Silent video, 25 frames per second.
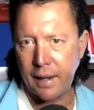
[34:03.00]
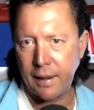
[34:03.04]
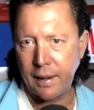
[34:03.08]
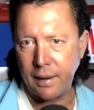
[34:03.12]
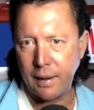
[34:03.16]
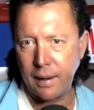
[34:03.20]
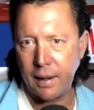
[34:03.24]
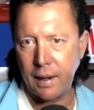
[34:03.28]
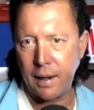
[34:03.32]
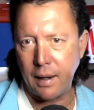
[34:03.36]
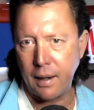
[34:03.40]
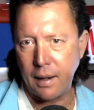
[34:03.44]

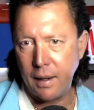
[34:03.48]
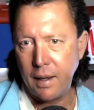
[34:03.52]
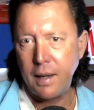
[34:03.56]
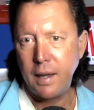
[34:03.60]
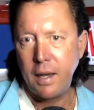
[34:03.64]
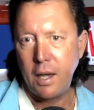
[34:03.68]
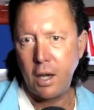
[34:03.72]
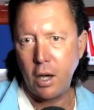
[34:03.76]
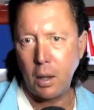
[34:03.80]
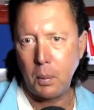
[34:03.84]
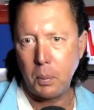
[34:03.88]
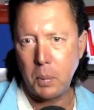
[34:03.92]
and
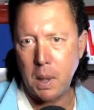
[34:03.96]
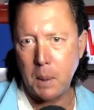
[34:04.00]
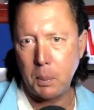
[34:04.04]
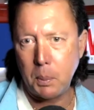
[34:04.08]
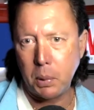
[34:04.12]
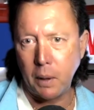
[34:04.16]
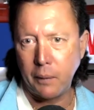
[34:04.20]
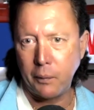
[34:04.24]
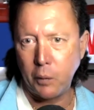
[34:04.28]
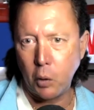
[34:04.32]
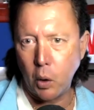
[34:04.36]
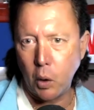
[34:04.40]
help
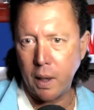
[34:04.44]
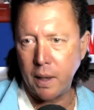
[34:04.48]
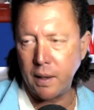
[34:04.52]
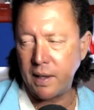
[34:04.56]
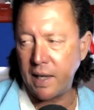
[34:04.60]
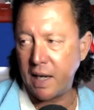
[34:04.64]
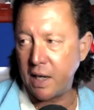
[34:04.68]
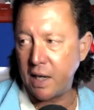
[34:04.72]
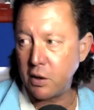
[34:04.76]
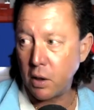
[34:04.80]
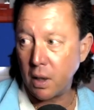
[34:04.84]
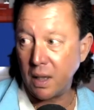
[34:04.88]
people avoid
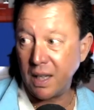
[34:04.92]
things,